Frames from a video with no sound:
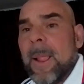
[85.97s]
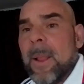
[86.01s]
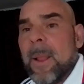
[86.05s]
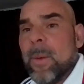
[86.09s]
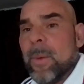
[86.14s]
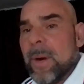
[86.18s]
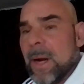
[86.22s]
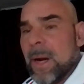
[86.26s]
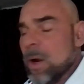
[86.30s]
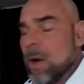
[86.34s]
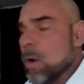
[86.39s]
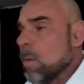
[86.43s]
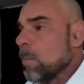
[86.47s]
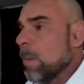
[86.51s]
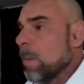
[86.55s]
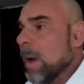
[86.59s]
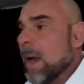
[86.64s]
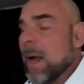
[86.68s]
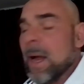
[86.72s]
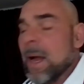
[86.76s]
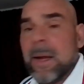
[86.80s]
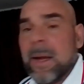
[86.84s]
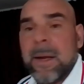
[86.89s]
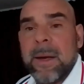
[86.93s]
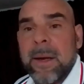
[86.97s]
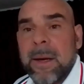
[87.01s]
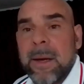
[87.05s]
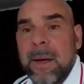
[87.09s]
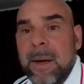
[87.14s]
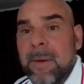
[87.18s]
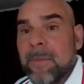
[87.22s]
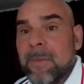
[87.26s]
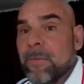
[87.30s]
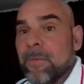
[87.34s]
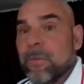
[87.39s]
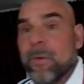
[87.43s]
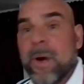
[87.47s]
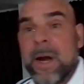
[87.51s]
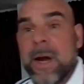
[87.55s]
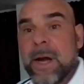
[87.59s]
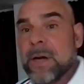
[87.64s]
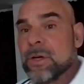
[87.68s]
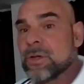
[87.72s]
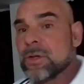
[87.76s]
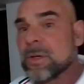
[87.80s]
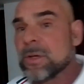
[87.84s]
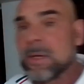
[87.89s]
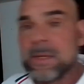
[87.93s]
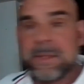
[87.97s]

When I go back and I'm fresh,